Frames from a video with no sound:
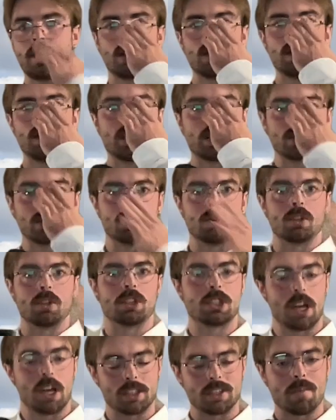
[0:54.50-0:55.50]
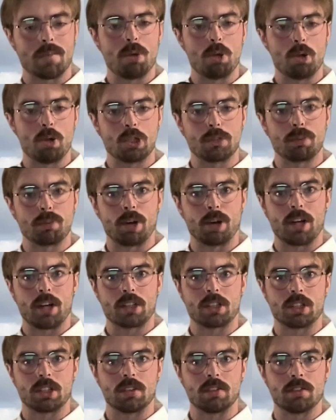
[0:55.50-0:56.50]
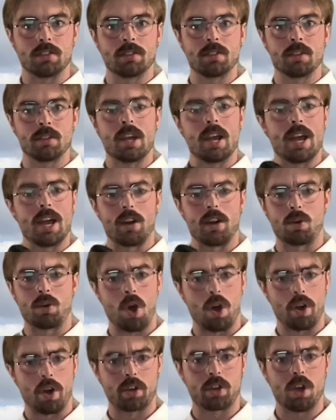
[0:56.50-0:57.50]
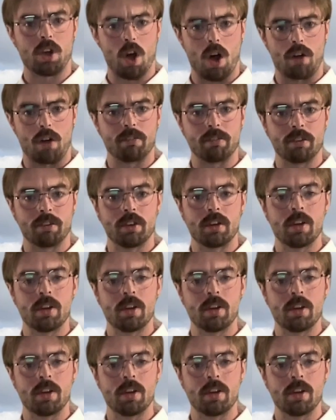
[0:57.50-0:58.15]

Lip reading: leading to excessive mucus production and a chronic cough.